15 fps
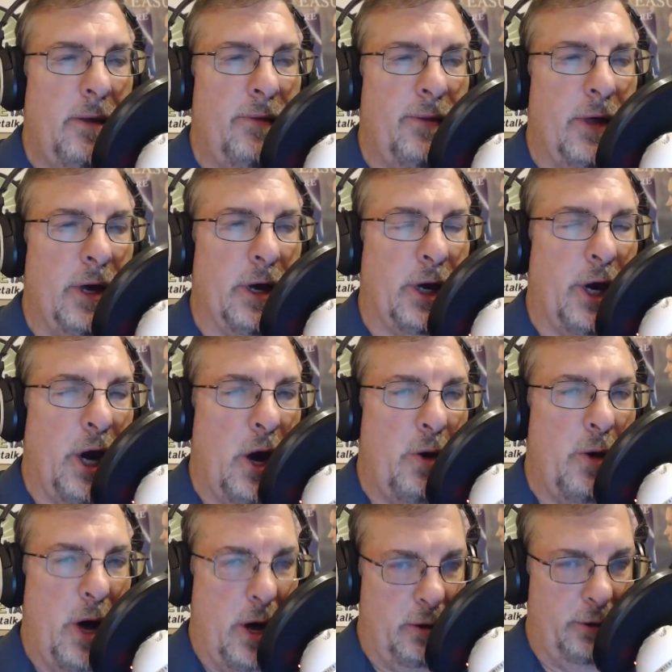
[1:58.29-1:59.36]
the
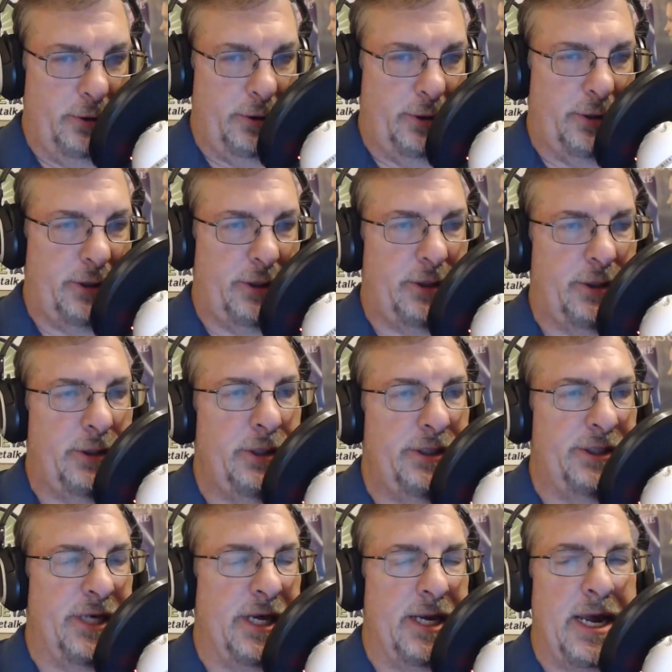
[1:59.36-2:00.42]
co-hosts,
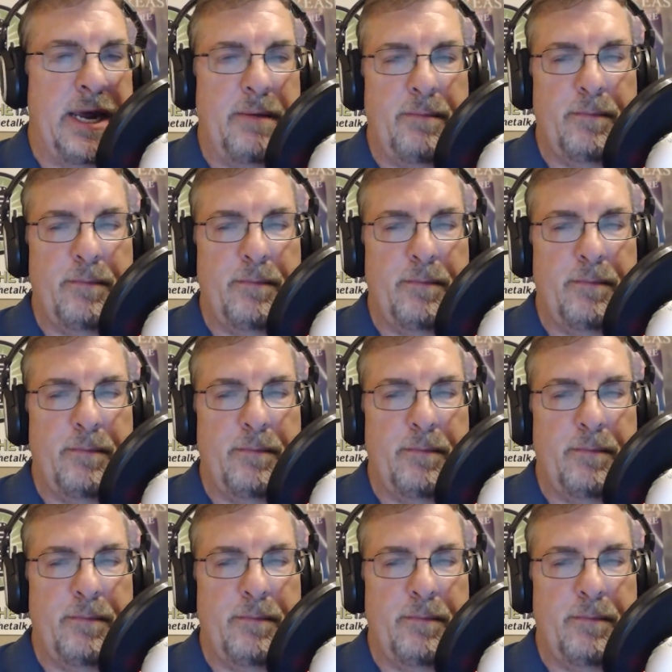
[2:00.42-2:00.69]
Sydney.